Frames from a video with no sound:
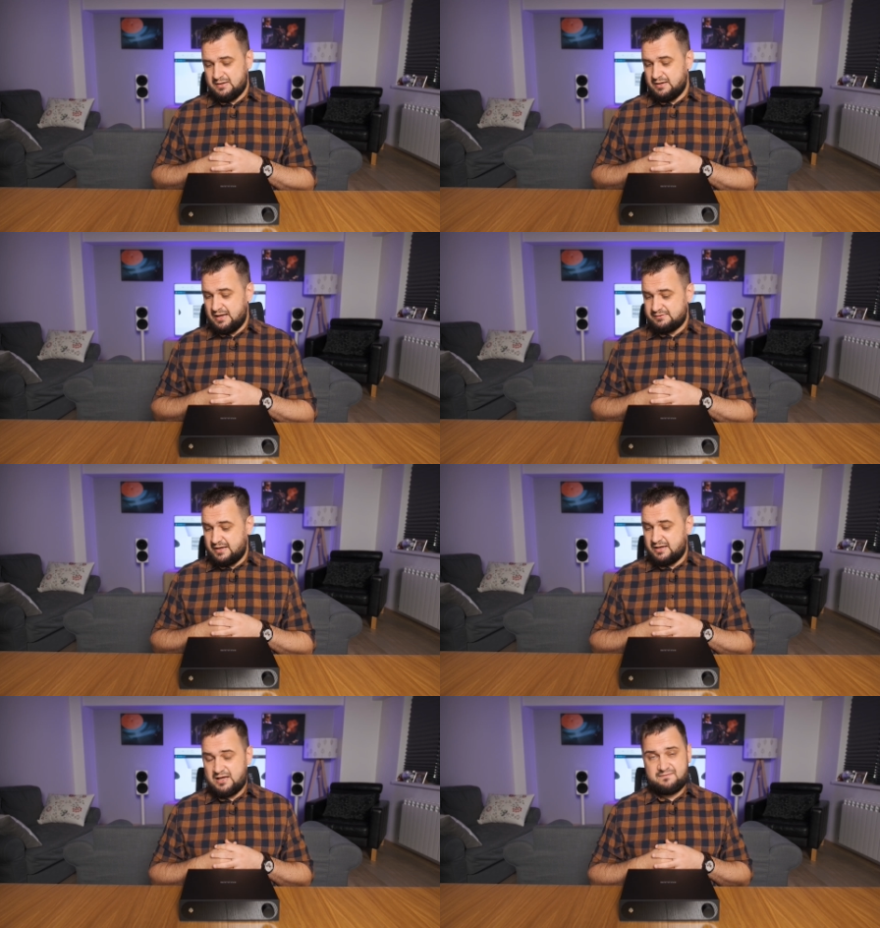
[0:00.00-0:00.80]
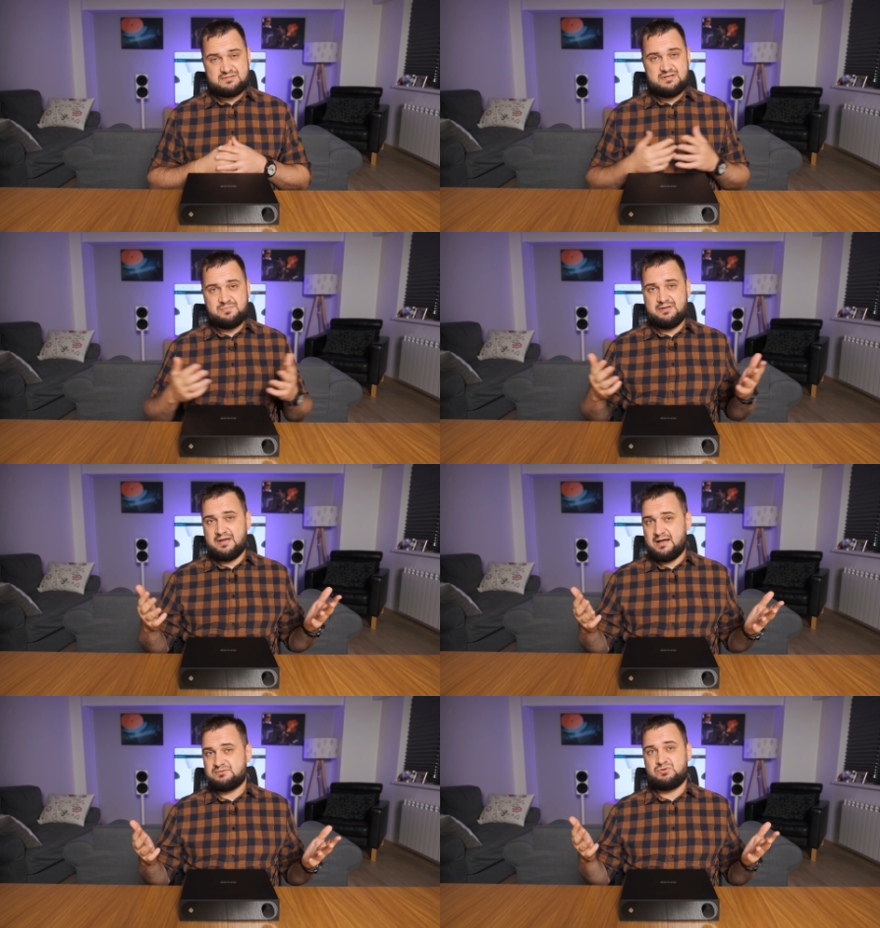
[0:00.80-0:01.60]
And I have simply
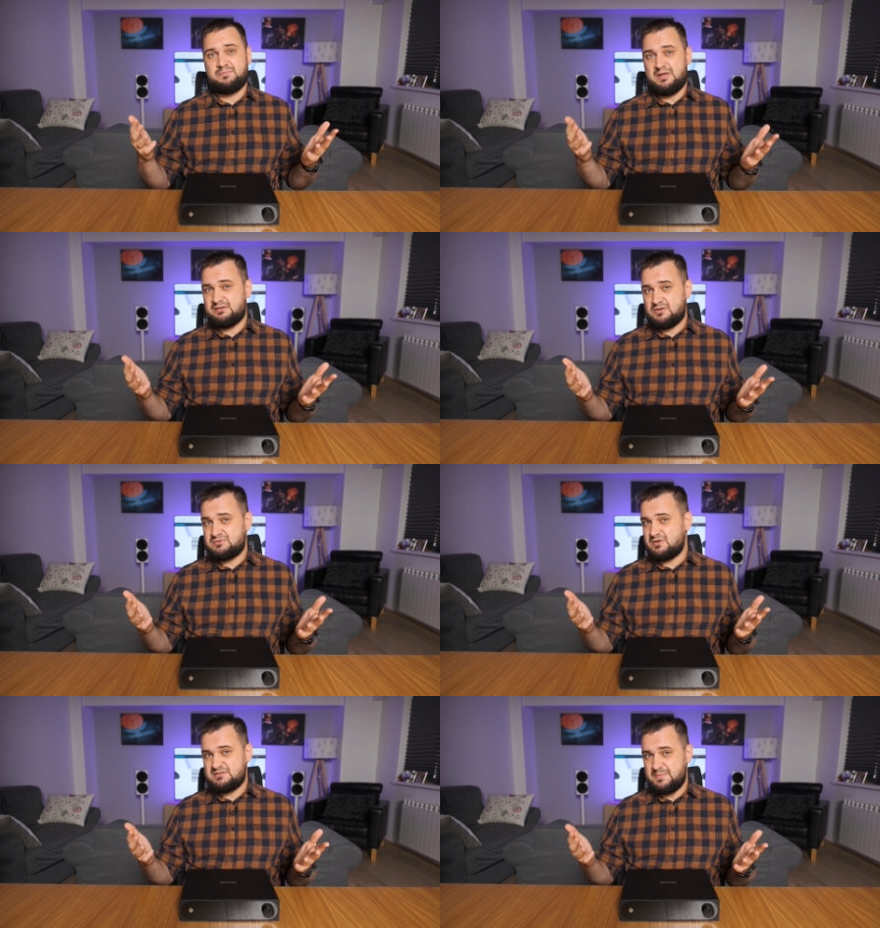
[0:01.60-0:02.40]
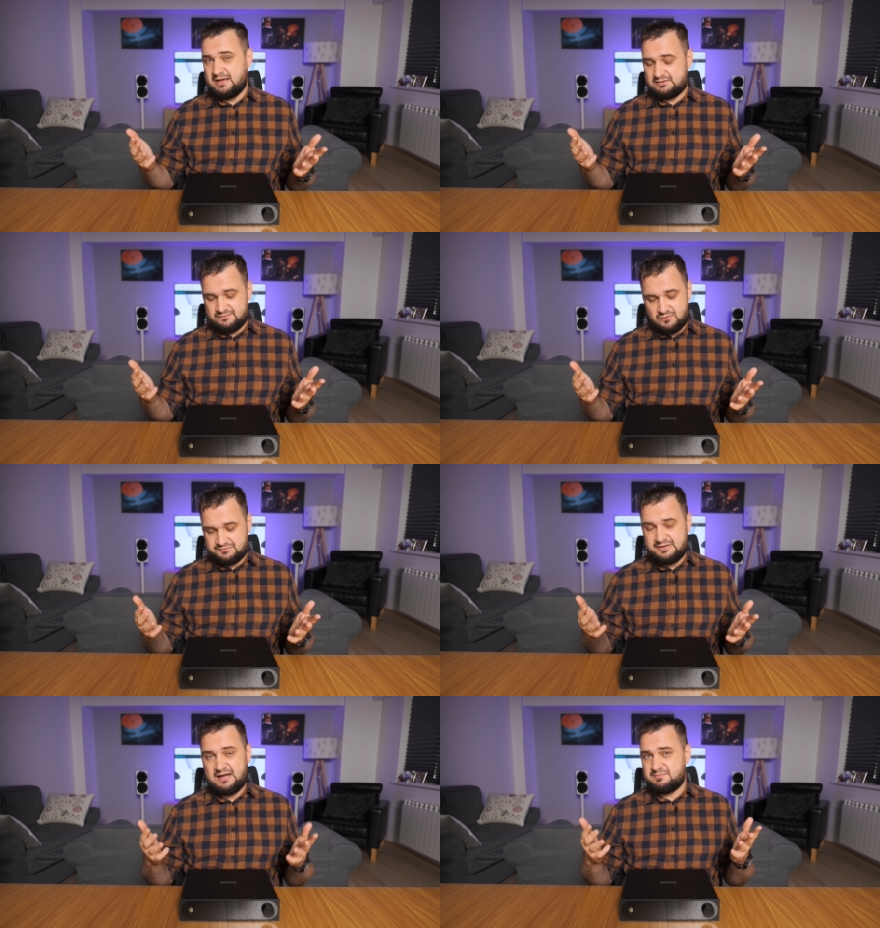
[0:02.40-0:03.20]
a tremendous respect for
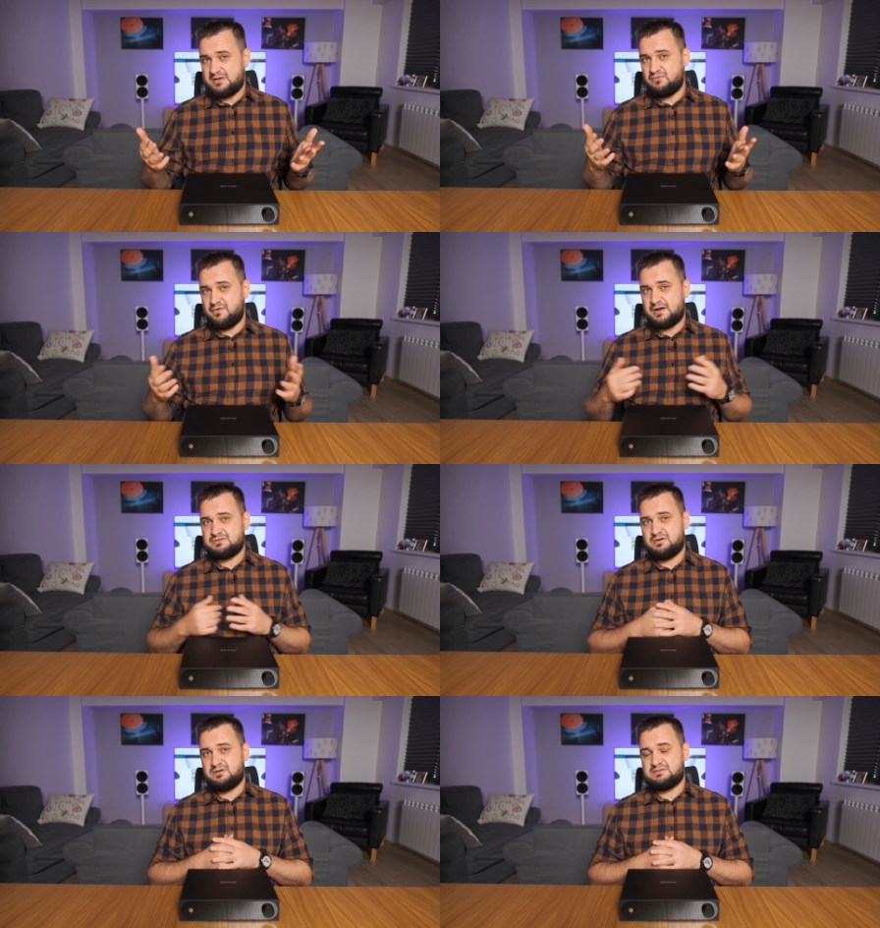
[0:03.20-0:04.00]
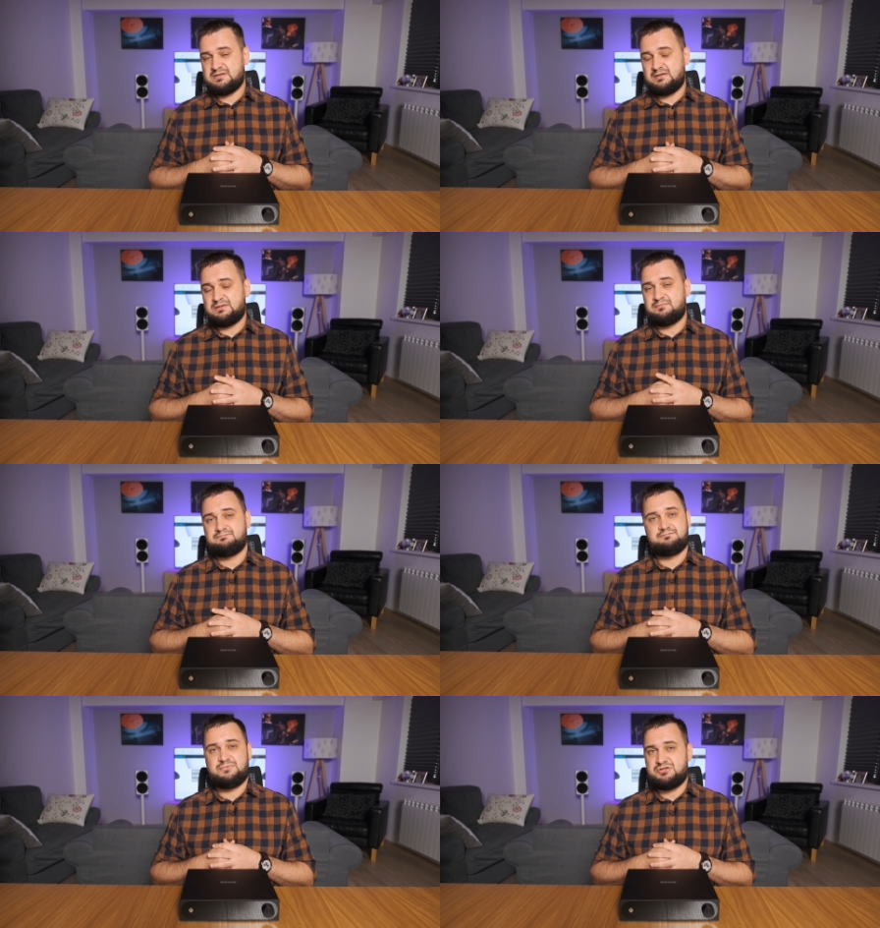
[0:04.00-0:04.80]
DAC manufacturers and
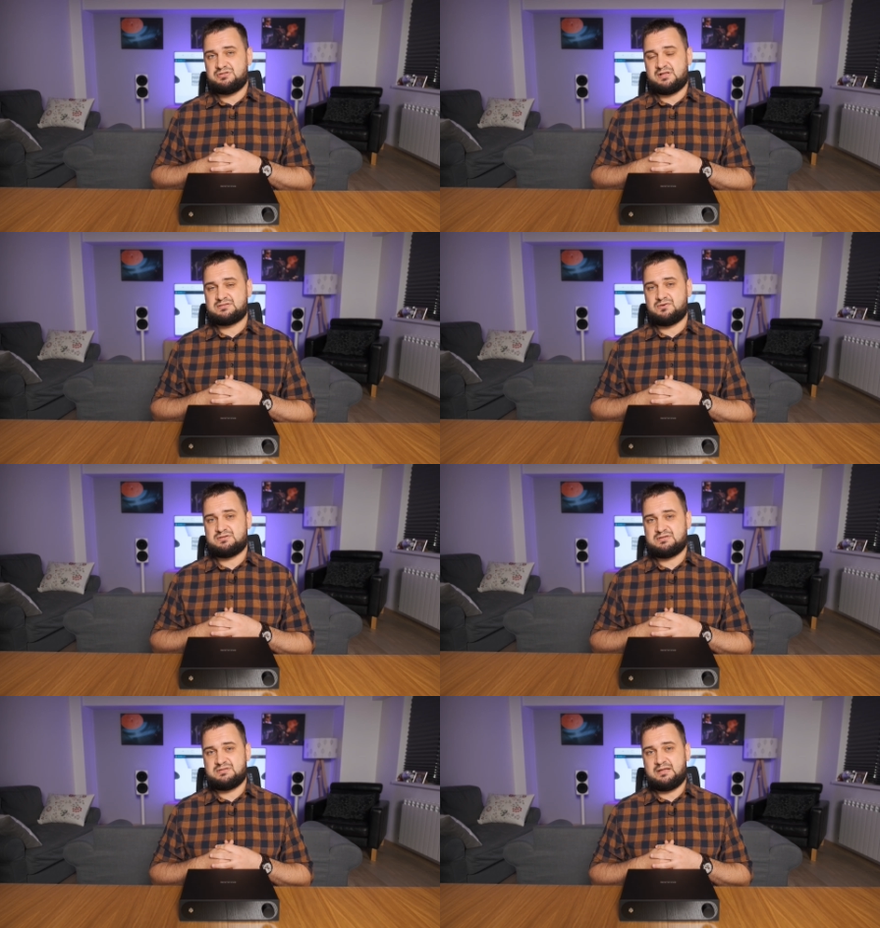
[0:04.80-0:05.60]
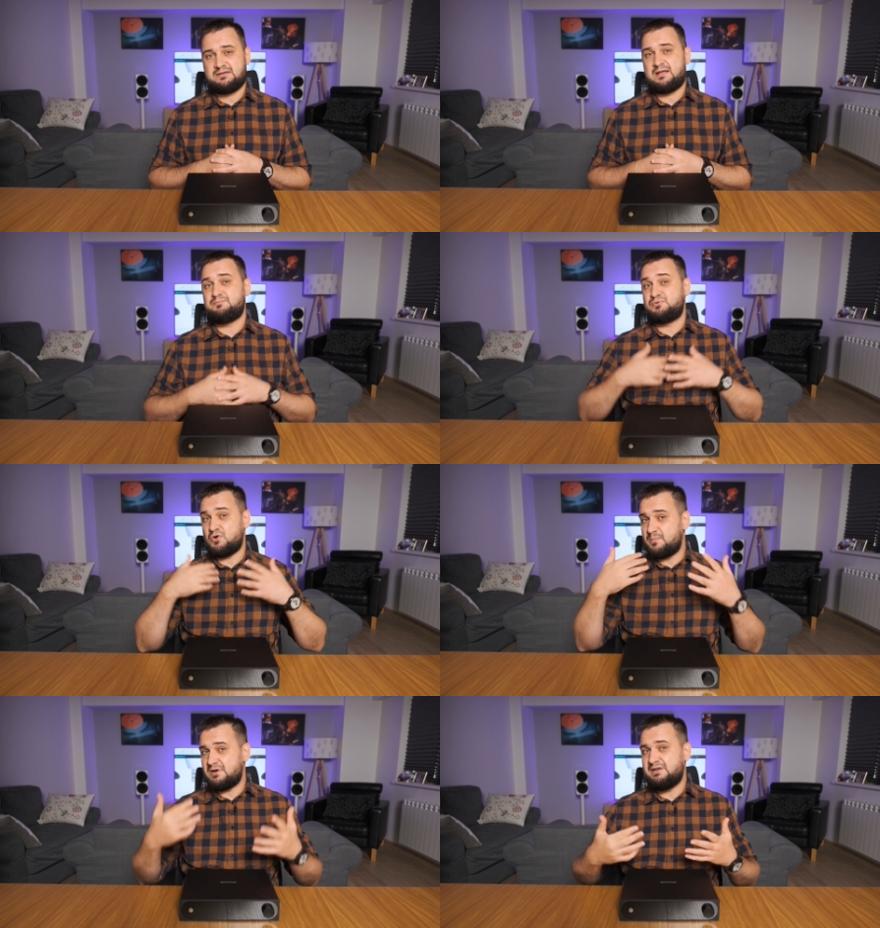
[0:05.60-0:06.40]
digital sources that can
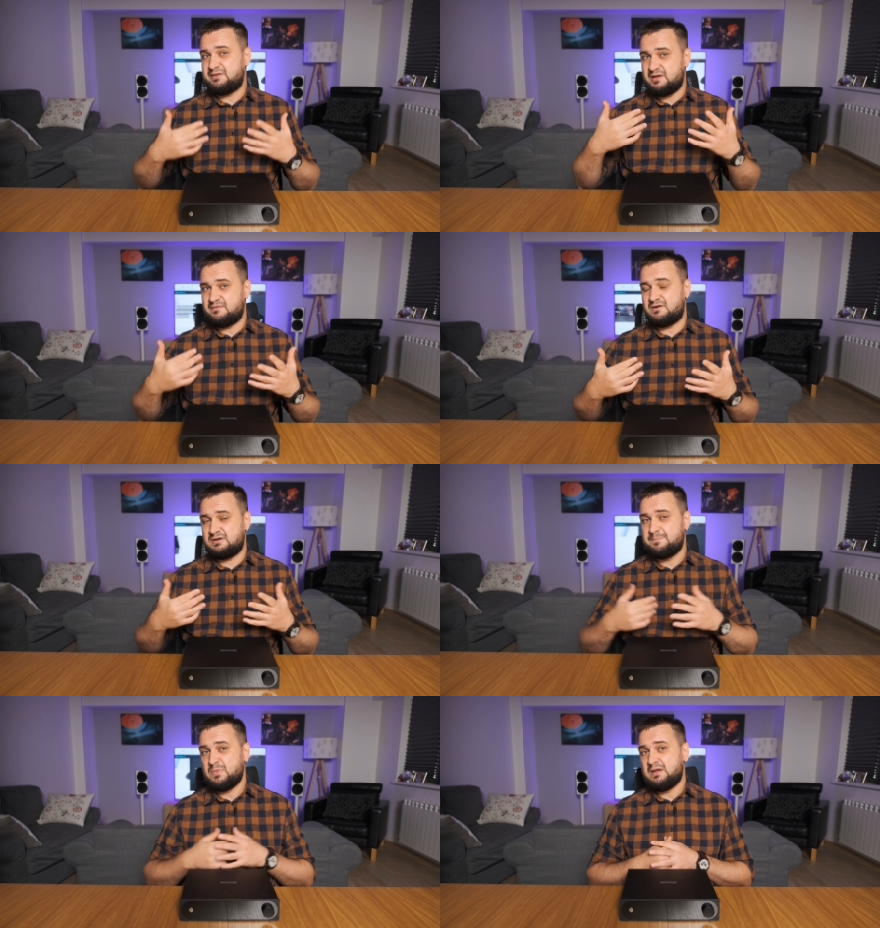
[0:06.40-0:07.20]
properly deliver